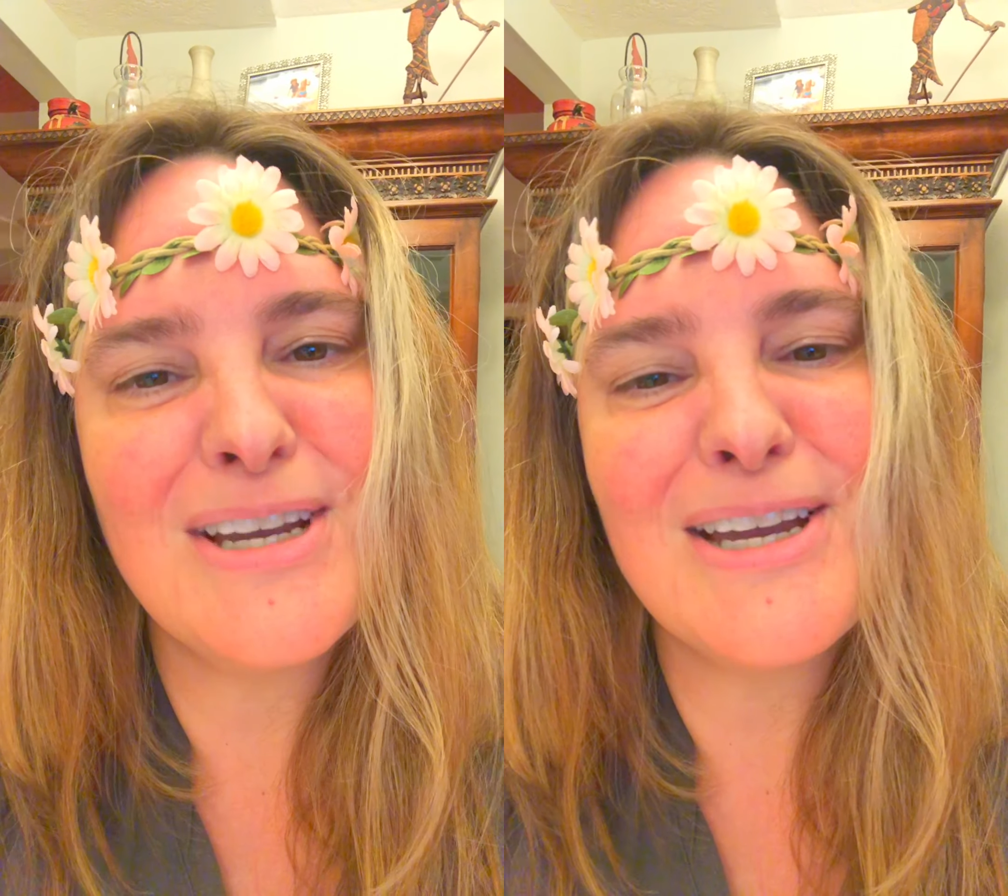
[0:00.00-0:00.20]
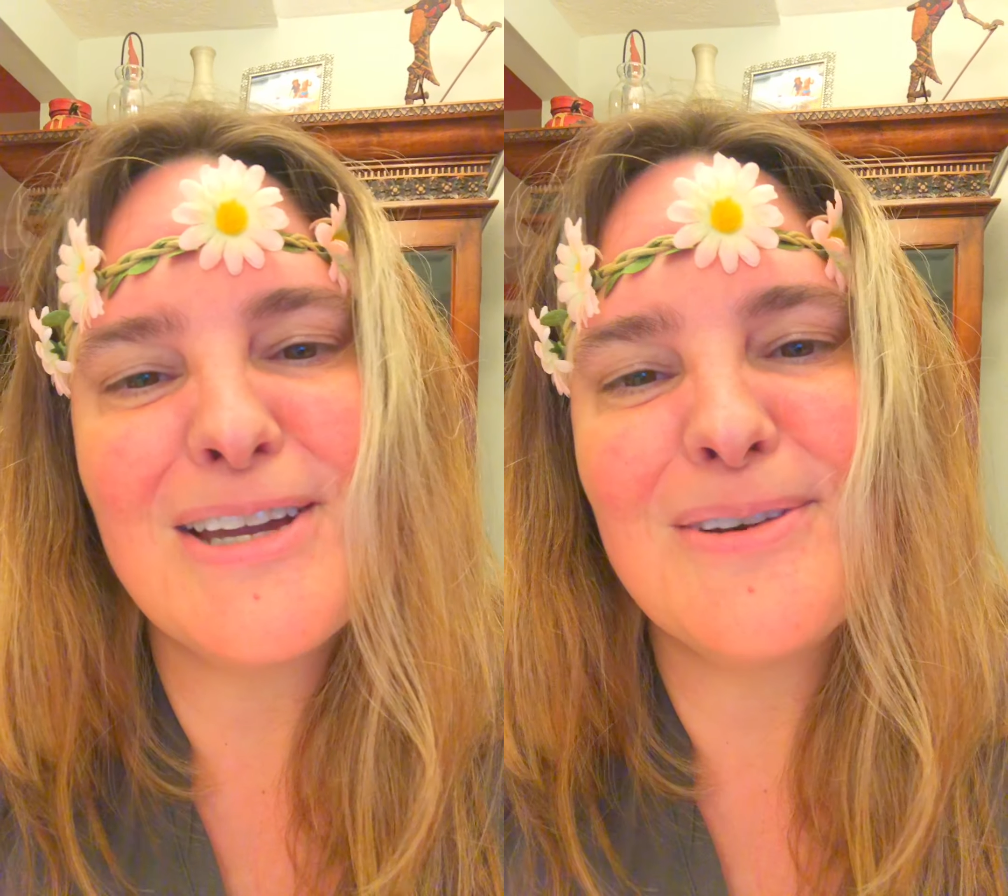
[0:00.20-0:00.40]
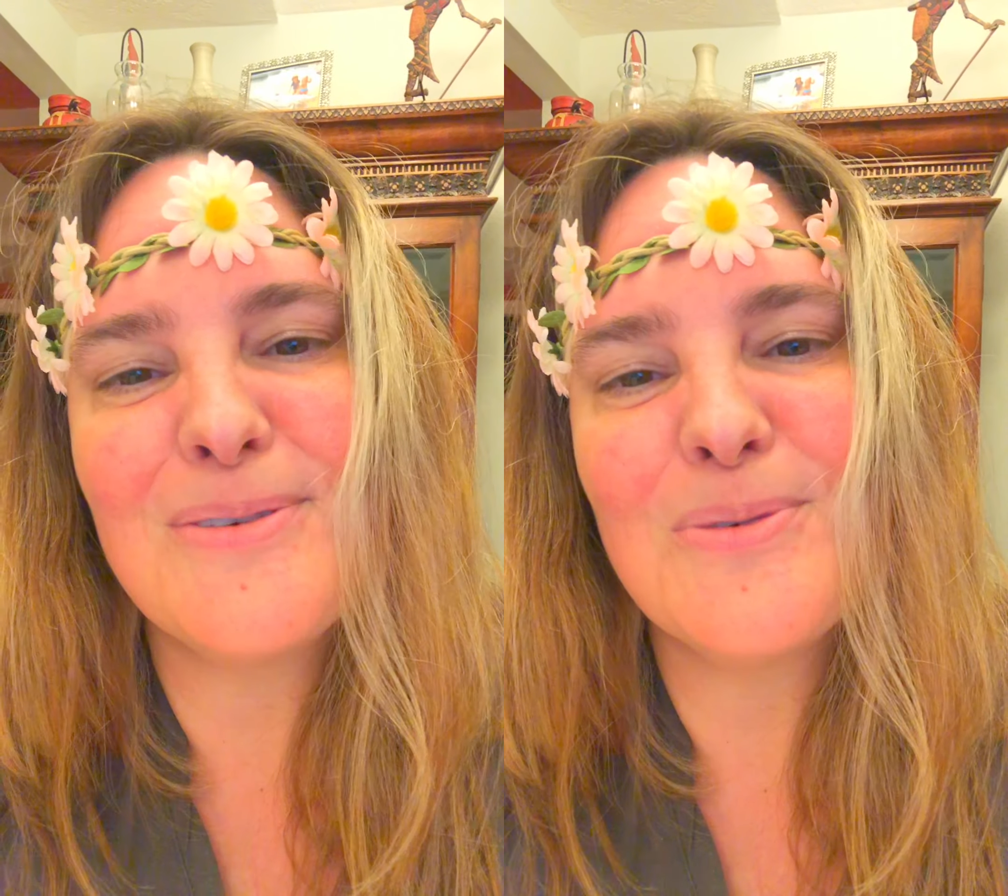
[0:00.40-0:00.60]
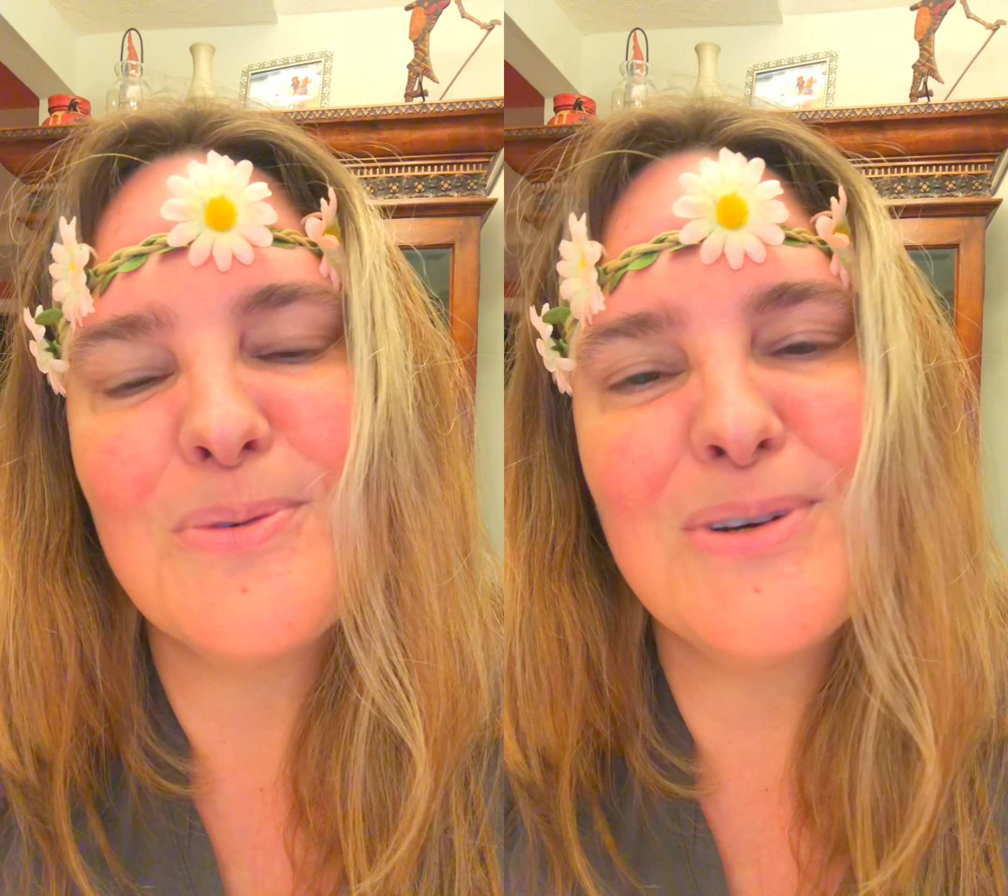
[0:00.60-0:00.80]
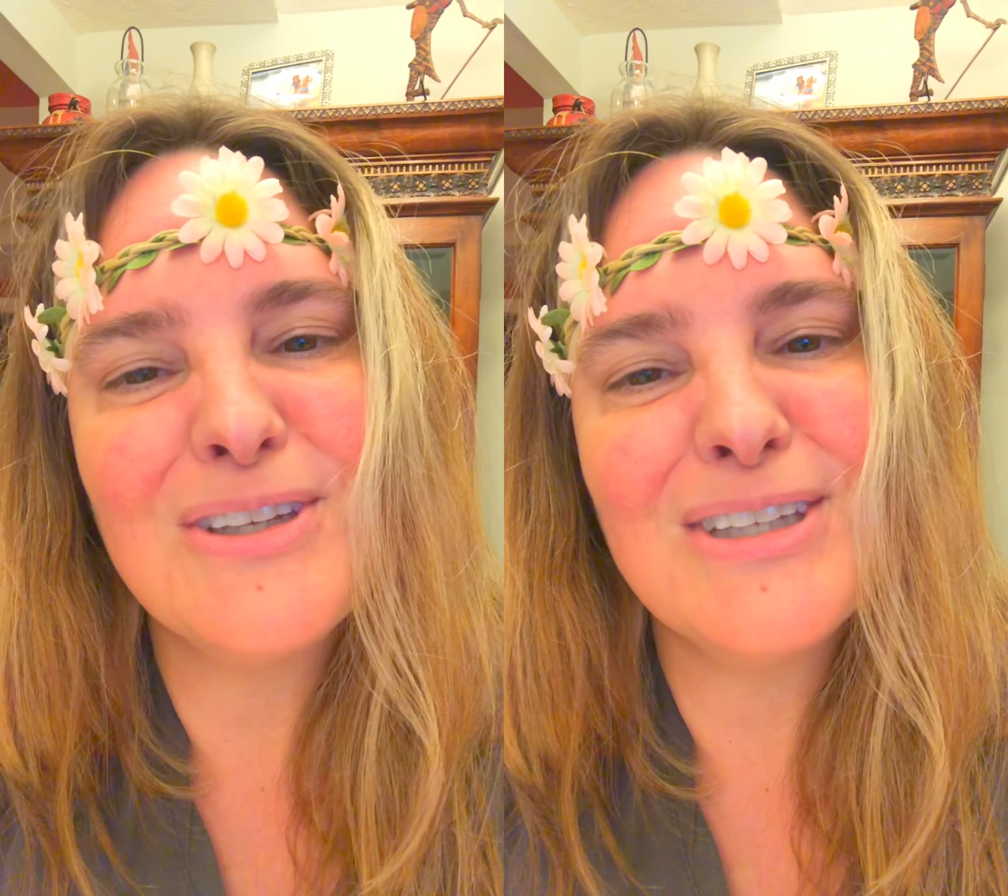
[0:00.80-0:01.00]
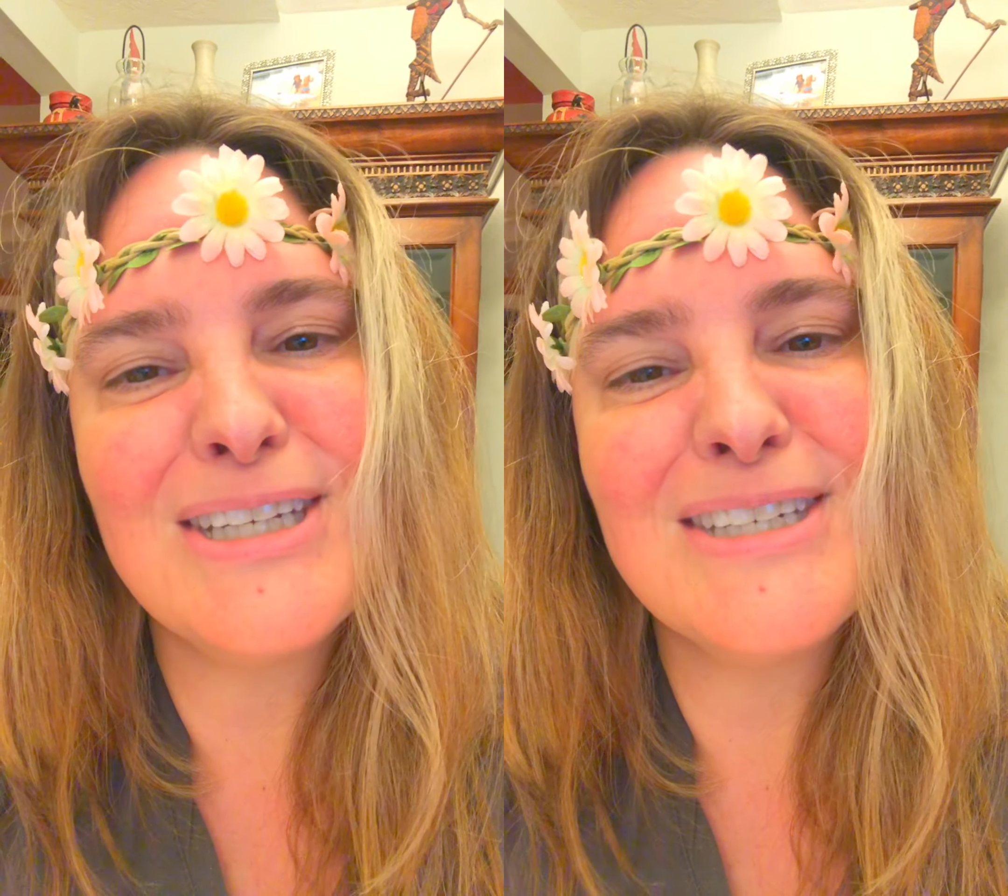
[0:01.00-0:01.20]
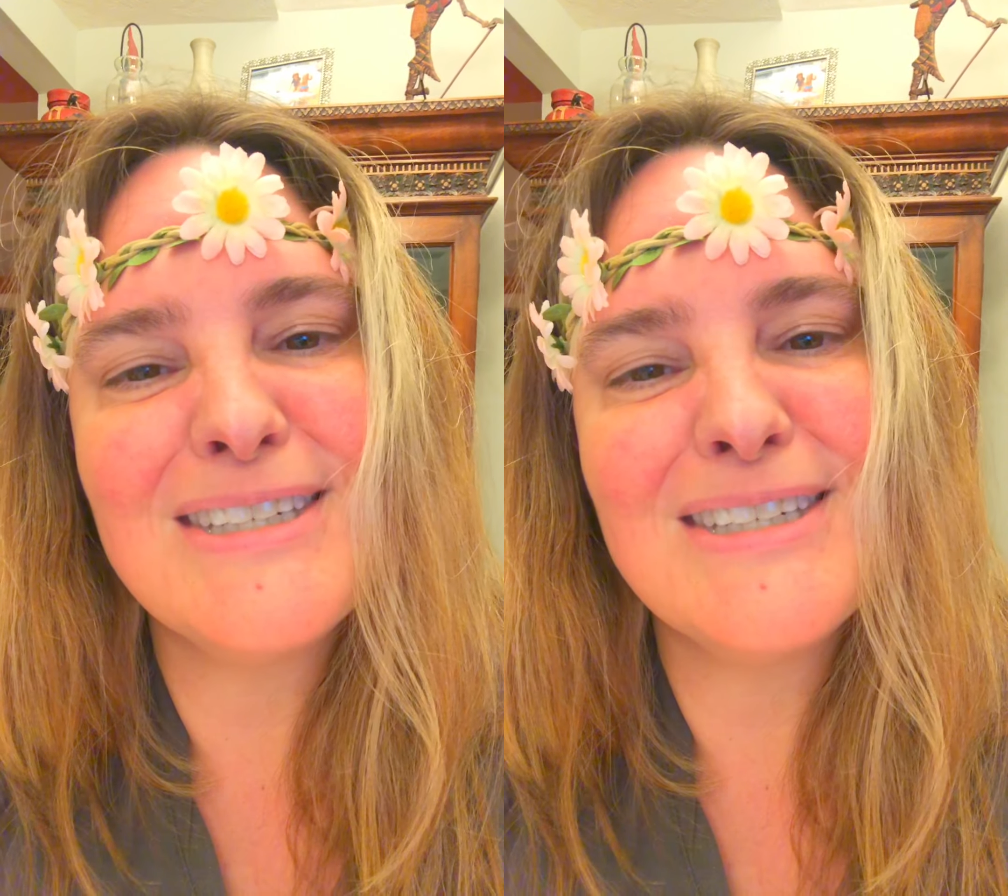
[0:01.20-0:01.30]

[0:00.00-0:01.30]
and really